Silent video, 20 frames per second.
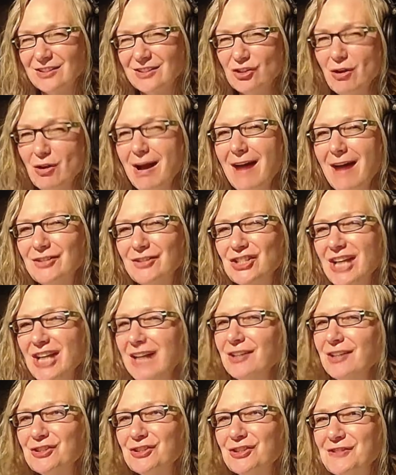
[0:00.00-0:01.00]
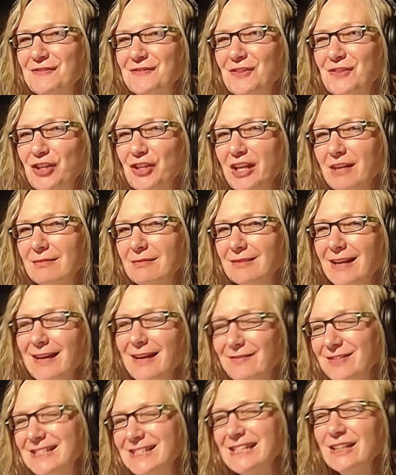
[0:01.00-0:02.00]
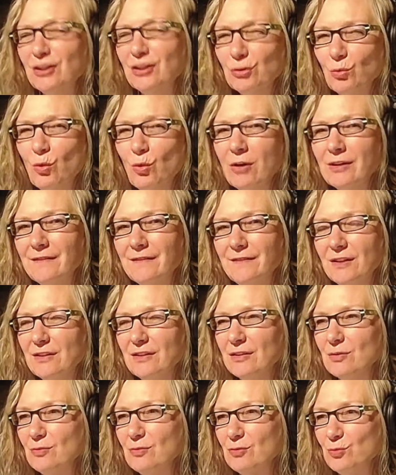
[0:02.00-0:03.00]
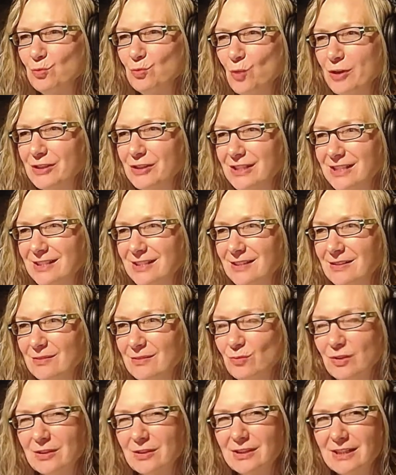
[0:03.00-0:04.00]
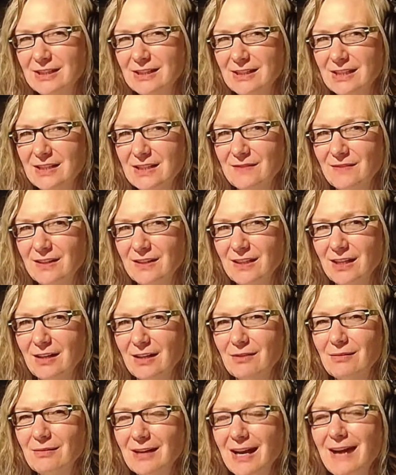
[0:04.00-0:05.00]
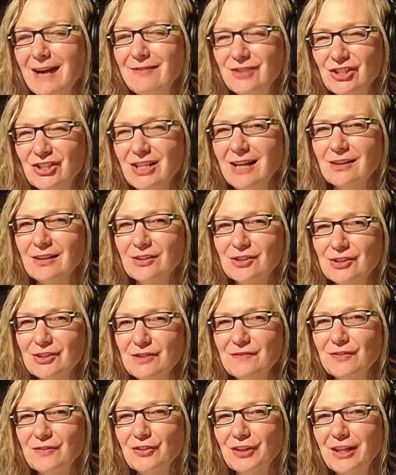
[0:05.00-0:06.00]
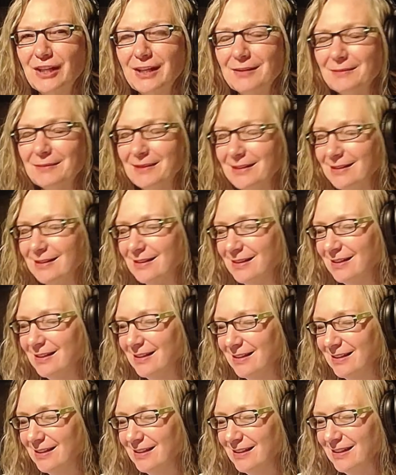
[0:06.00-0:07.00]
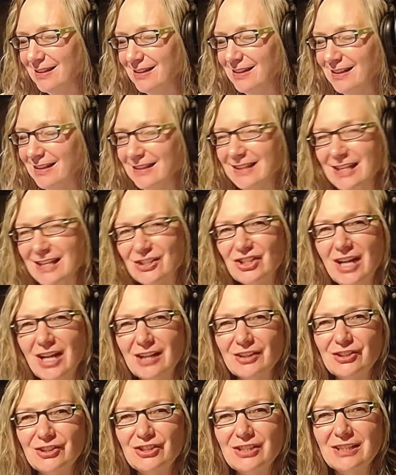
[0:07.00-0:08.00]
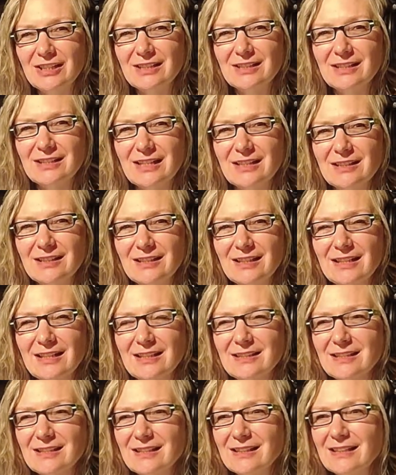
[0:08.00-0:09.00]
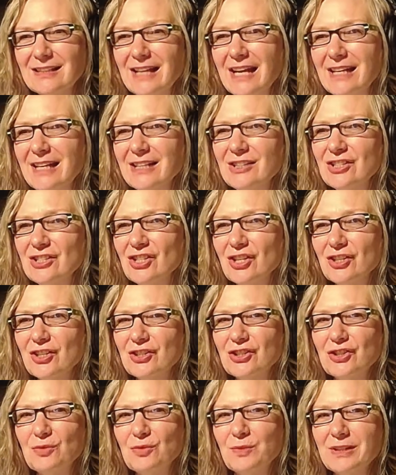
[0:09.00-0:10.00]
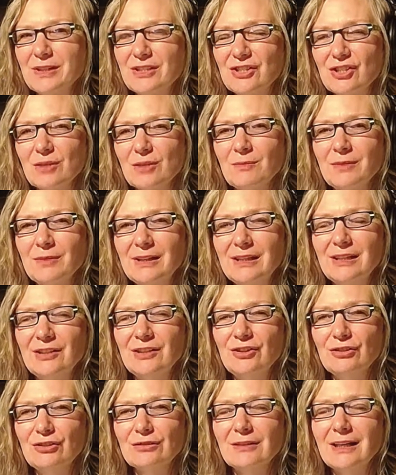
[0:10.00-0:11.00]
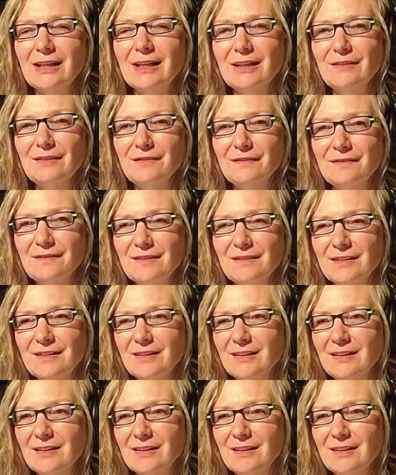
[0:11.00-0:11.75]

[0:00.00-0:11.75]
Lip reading: So I have a challenge for you. Every single one of you that watches this video, I have a challenge for you. And that challenge is get in touch with somebody in your life